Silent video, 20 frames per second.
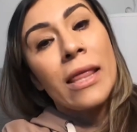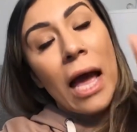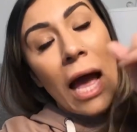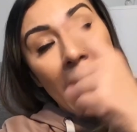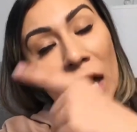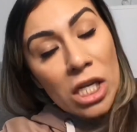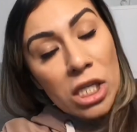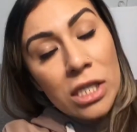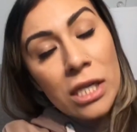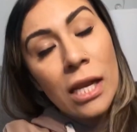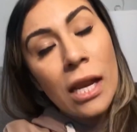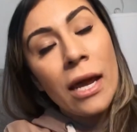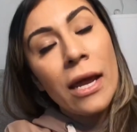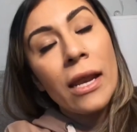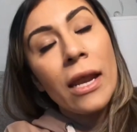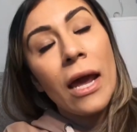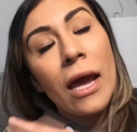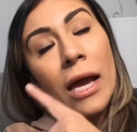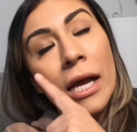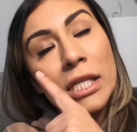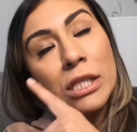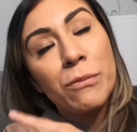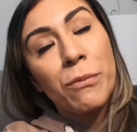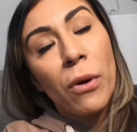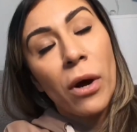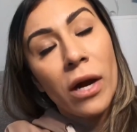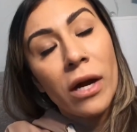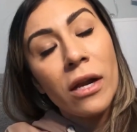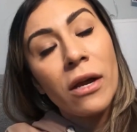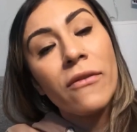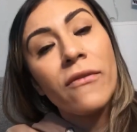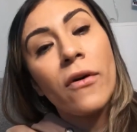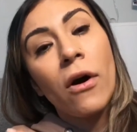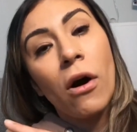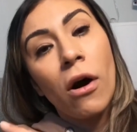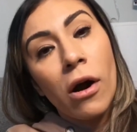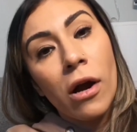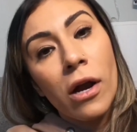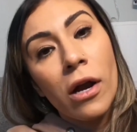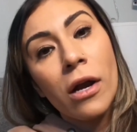Ashlyn is part of
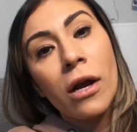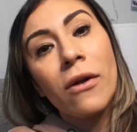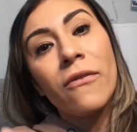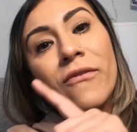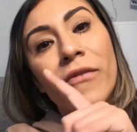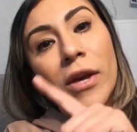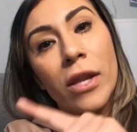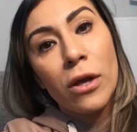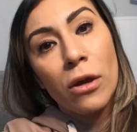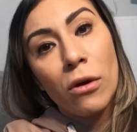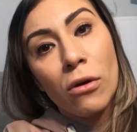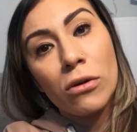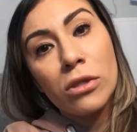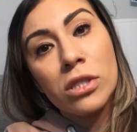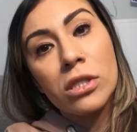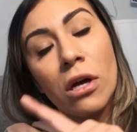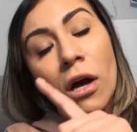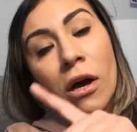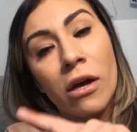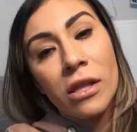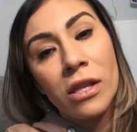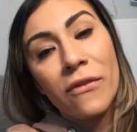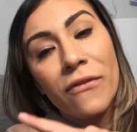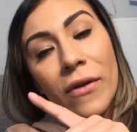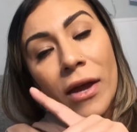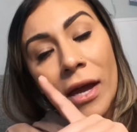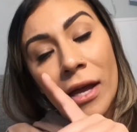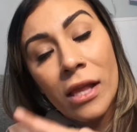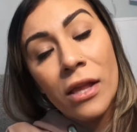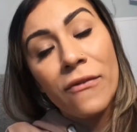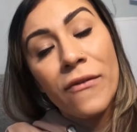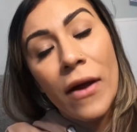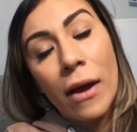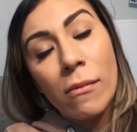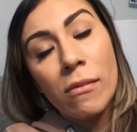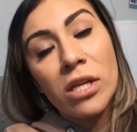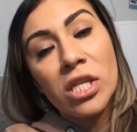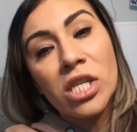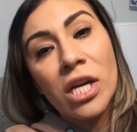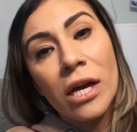our videos on the in the
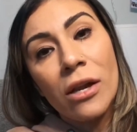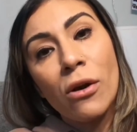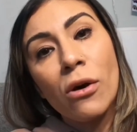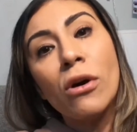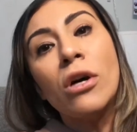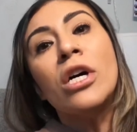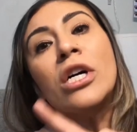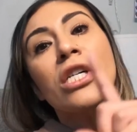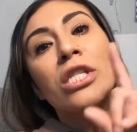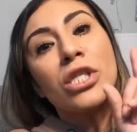family channel.